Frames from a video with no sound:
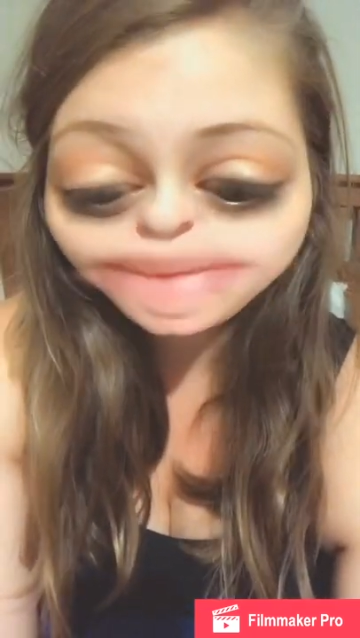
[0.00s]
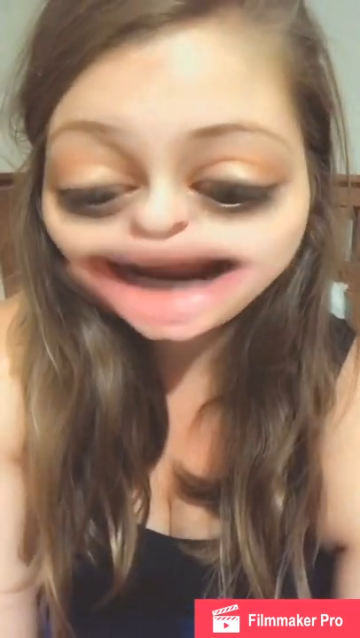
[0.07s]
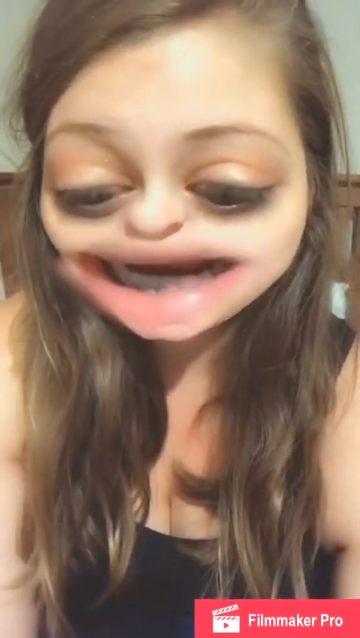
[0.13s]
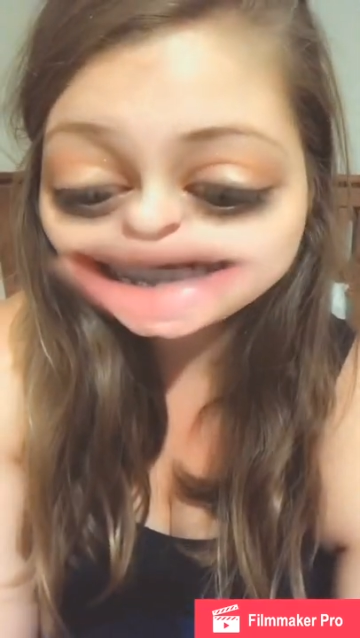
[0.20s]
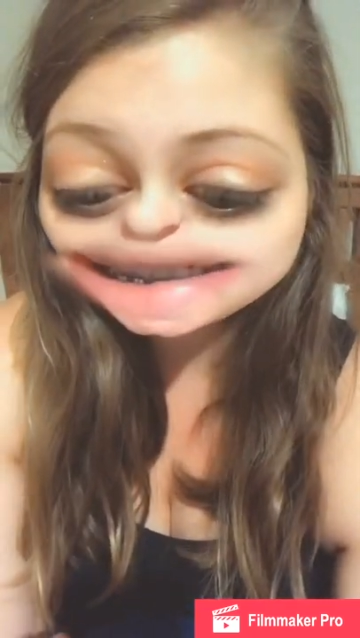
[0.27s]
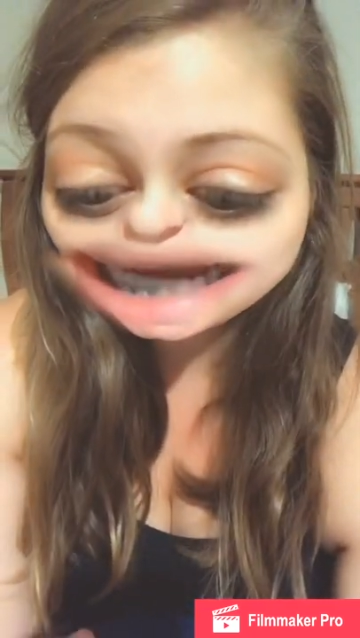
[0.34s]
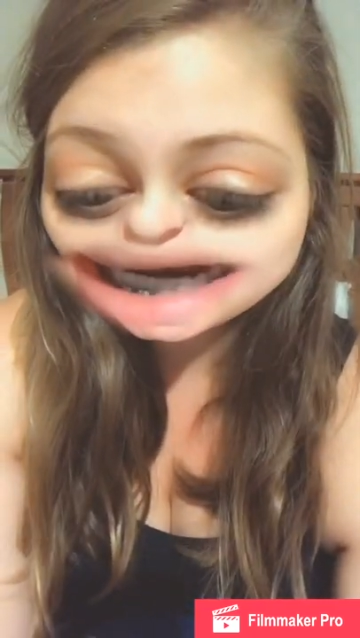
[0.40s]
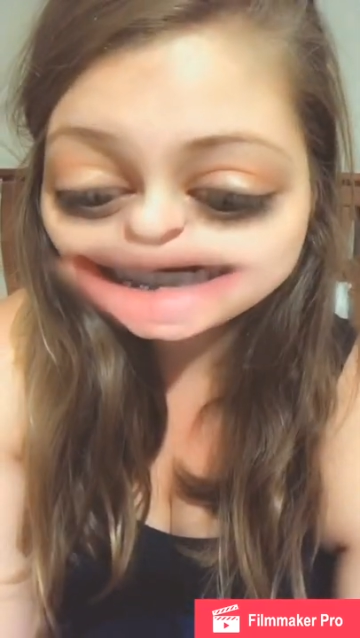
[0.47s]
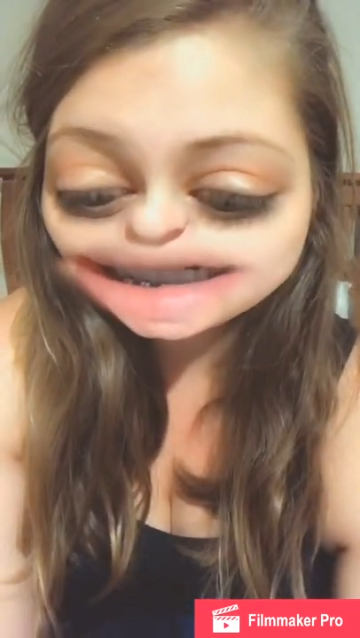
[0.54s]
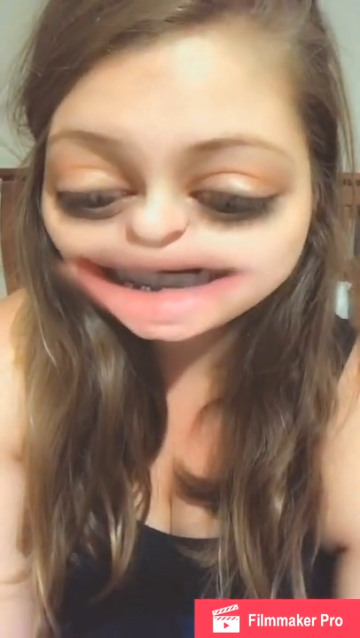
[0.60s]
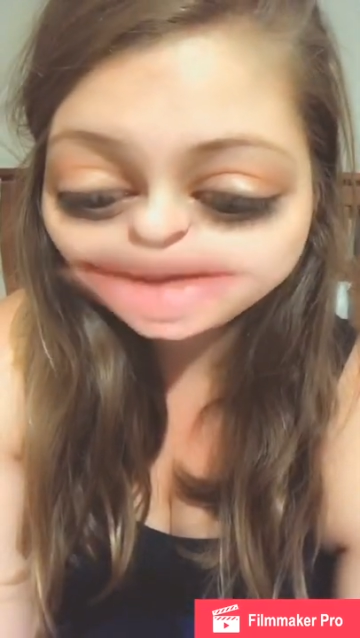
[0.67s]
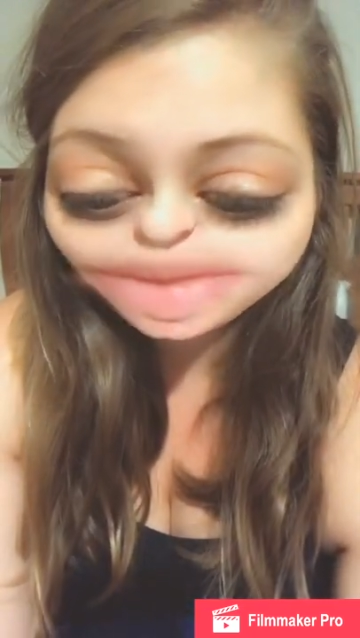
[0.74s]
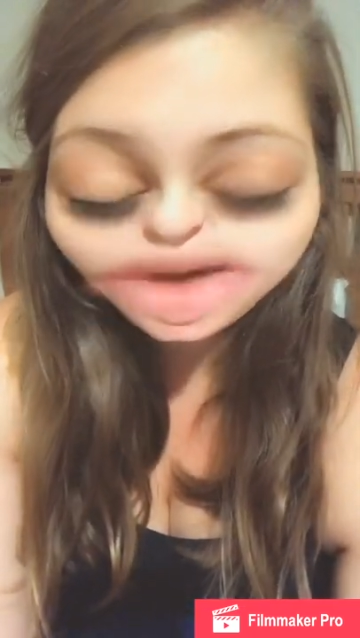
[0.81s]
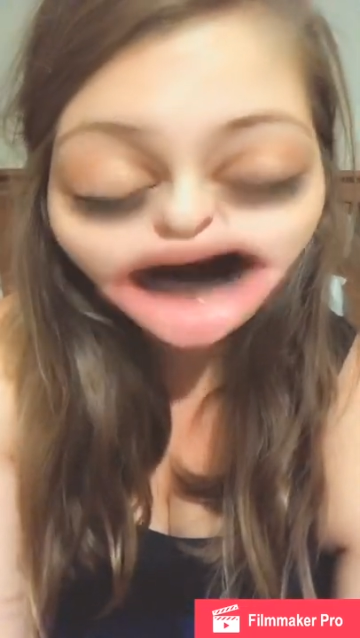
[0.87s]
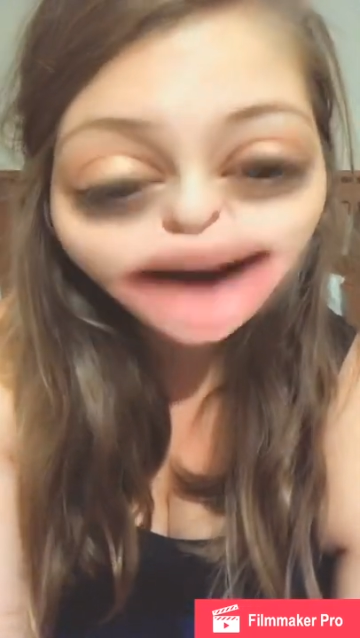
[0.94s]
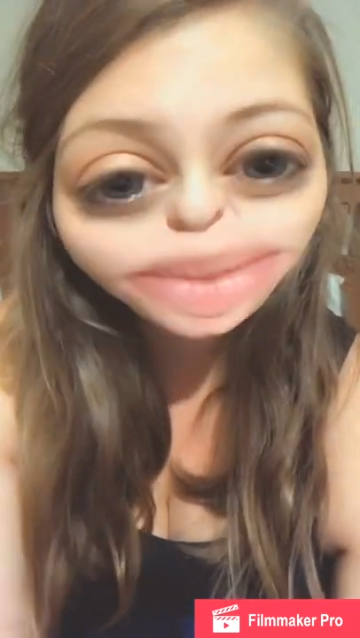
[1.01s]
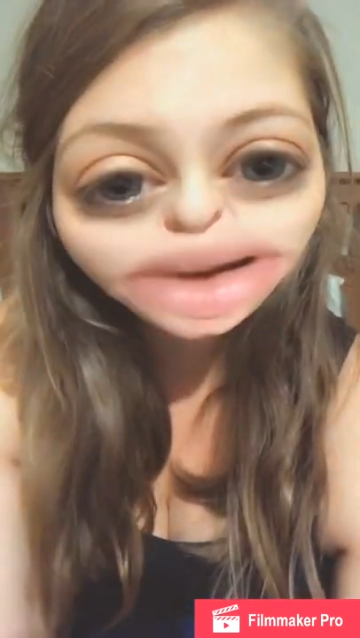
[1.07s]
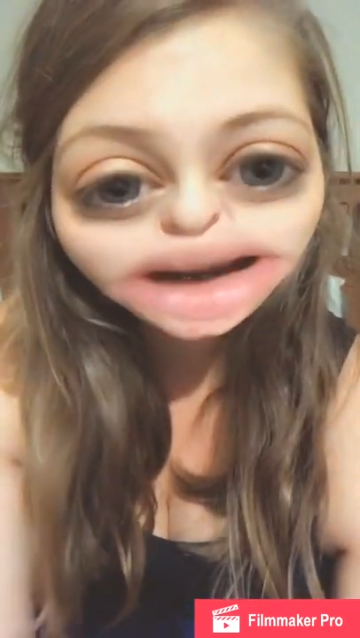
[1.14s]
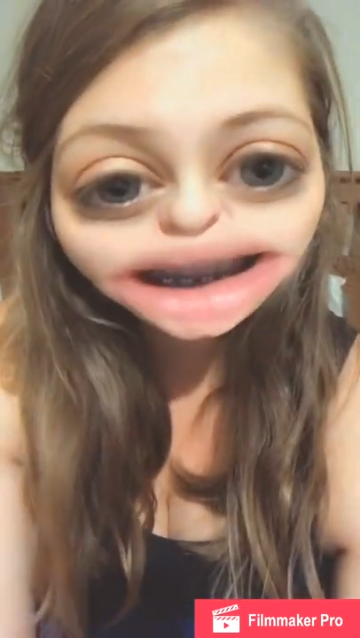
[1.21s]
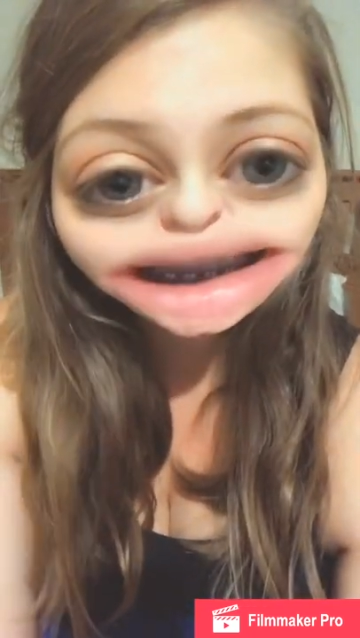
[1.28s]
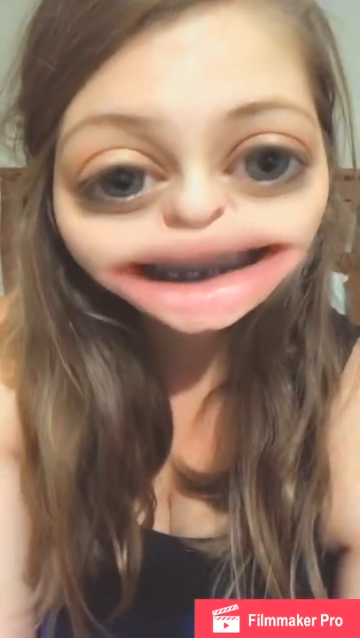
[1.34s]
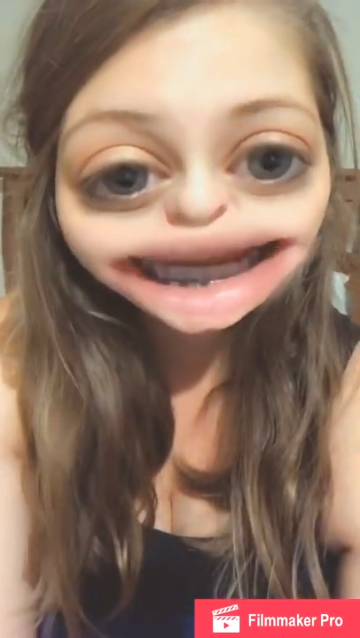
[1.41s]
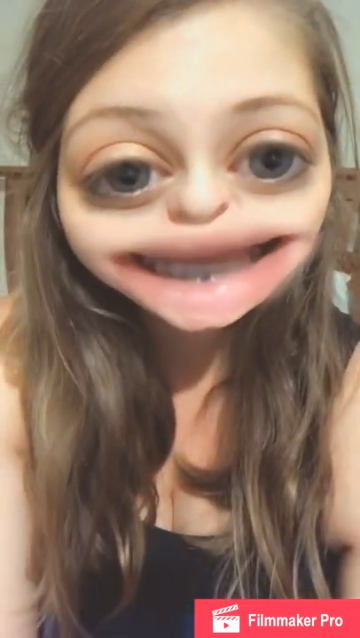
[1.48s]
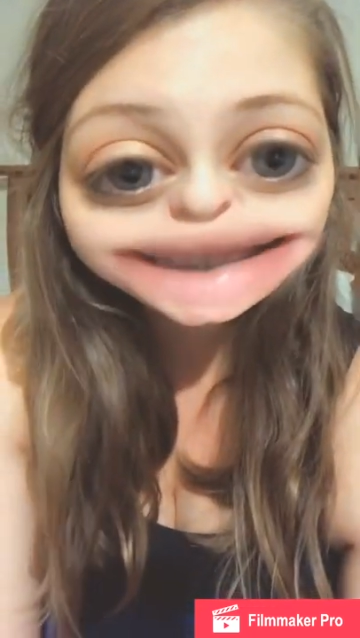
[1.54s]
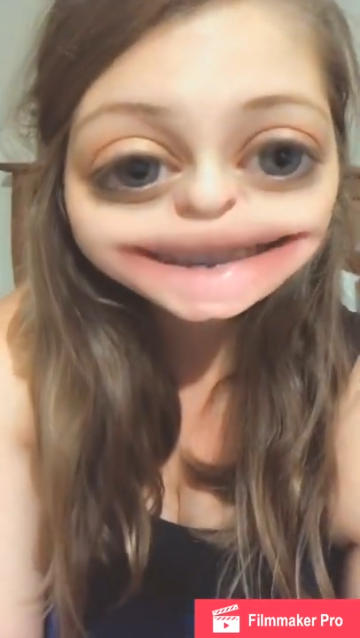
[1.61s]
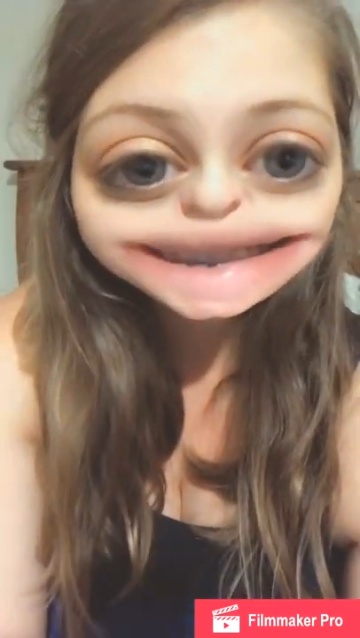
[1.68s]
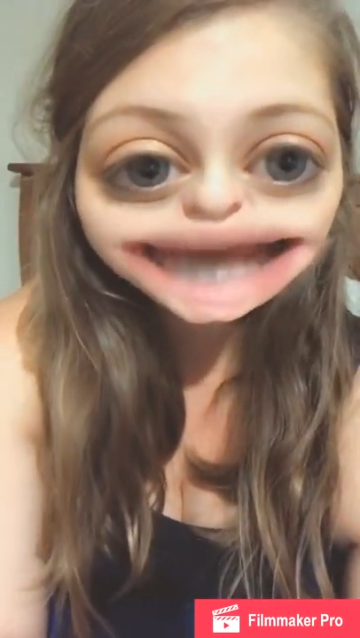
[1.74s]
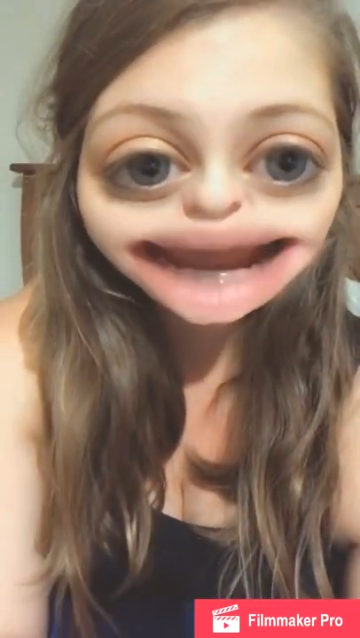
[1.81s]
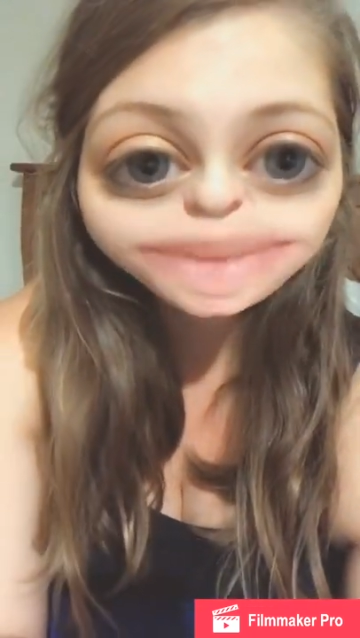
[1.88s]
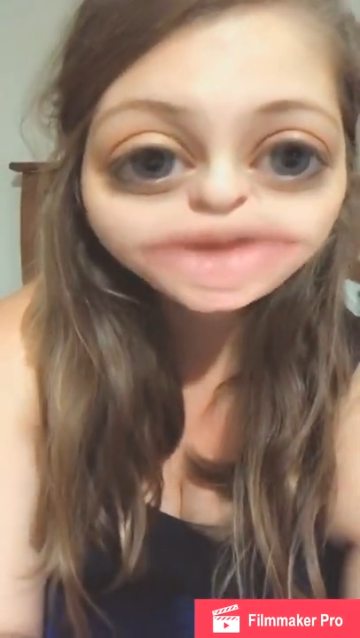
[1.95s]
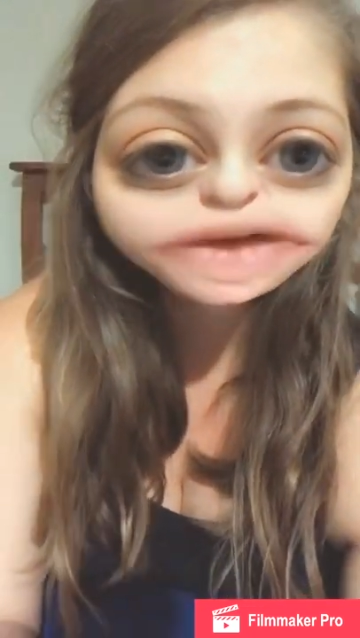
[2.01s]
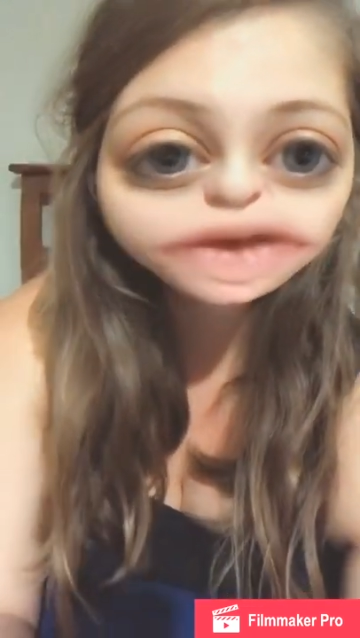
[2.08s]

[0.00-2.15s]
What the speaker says: maintained and properly landscaped